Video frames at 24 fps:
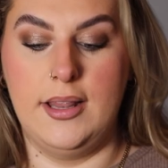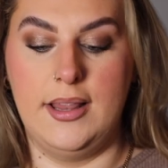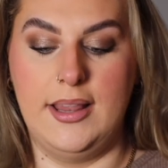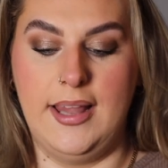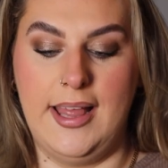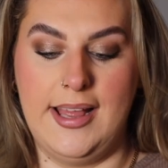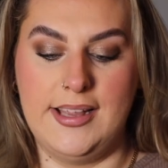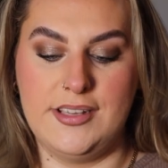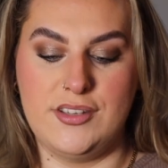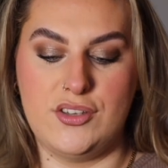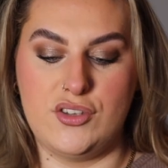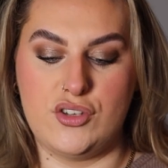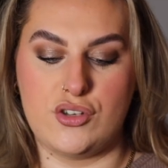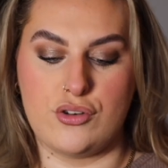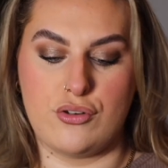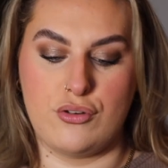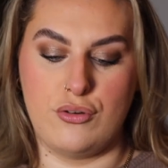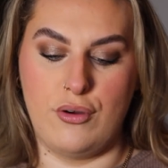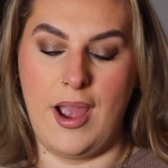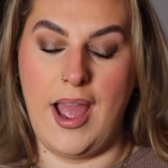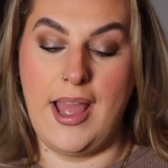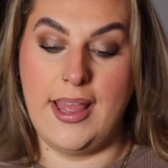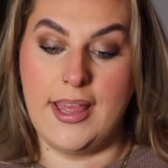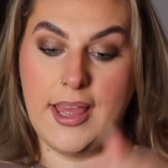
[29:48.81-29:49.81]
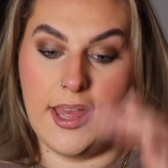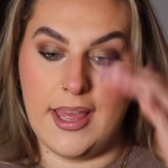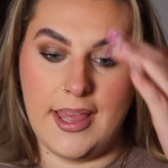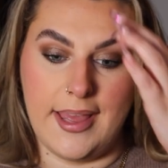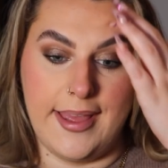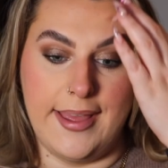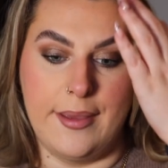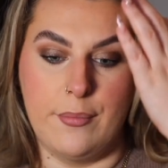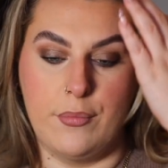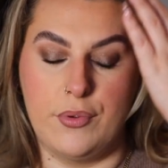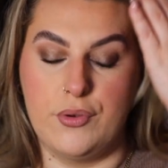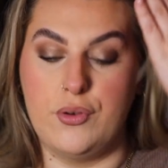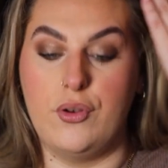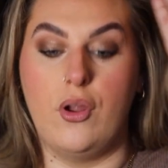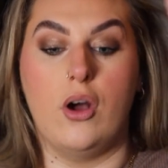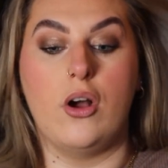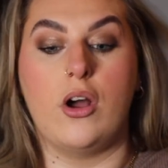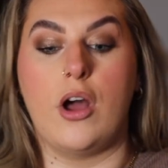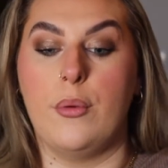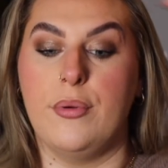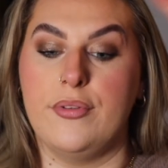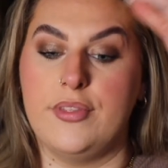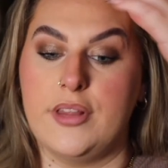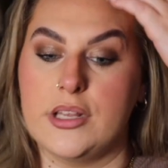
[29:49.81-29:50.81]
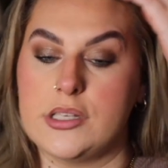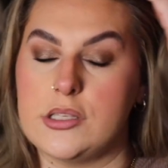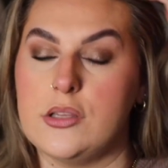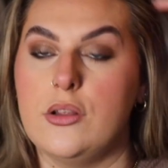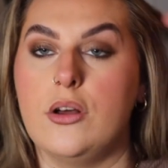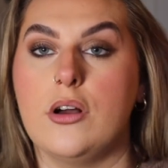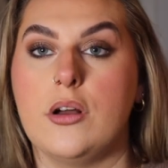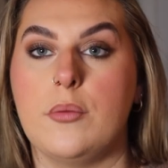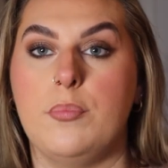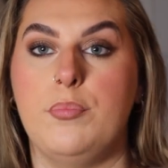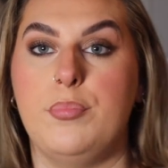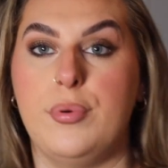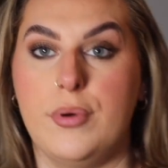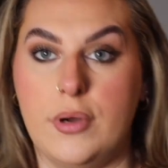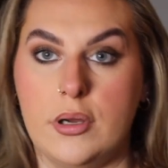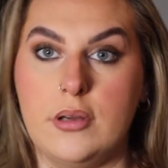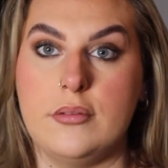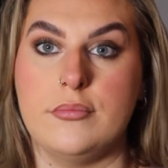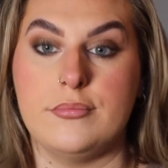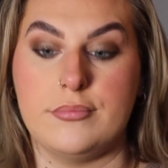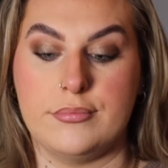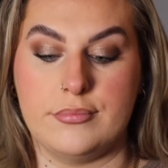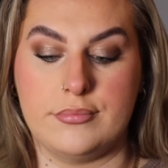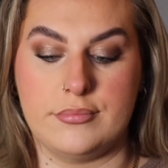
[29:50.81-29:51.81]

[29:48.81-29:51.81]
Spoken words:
Let's try it. It will not go with this look, but